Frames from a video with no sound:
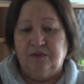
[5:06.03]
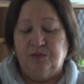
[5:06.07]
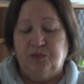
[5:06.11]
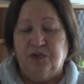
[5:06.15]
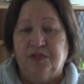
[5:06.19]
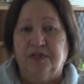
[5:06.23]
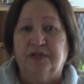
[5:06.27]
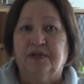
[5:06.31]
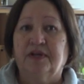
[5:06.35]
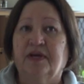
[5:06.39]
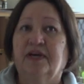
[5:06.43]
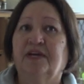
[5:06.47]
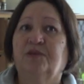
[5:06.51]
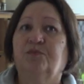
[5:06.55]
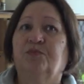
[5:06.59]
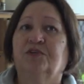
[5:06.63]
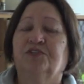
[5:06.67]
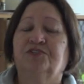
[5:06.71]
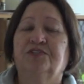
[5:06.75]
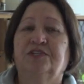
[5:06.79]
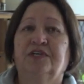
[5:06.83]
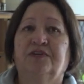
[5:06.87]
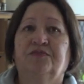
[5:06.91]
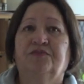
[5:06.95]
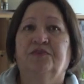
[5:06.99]
when the date
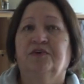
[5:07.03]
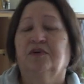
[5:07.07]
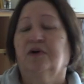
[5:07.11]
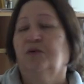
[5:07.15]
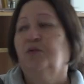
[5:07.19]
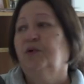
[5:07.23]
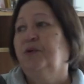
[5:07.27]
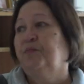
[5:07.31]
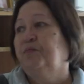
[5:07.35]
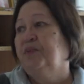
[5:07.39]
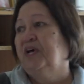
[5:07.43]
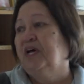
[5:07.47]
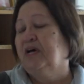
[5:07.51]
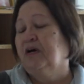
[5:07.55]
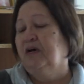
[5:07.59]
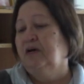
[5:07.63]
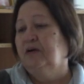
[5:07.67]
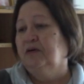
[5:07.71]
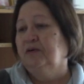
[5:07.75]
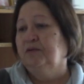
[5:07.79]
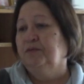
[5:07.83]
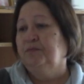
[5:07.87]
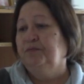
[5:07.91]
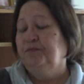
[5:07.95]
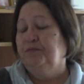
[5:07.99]
was set for it, I went back
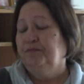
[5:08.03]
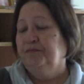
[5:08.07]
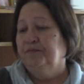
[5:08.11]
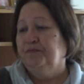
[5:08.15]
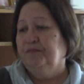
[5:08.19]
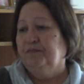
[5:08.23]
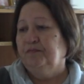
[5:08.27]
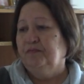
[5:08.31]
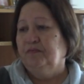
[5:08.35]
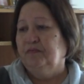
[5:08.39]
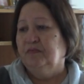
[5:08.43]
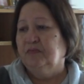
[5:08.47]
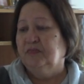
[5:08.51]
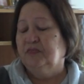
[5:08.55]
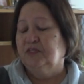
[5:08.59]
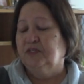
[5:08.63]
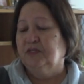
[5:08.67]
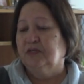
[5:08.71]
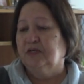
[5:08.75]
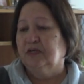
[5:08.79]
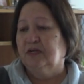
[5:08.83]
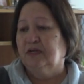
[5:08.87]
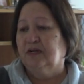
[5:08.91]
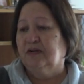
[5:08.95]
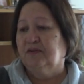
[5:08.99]
home to
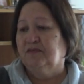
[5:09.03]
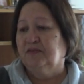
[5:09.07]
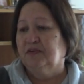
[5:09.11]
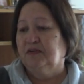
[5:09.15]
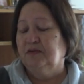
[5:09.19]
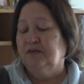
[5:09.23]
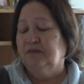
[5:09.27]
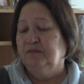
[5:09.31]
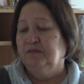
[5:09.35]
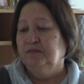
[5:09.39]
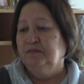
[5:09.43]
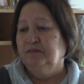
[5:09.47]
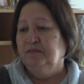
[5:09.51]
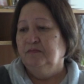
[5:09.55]
Carnarvon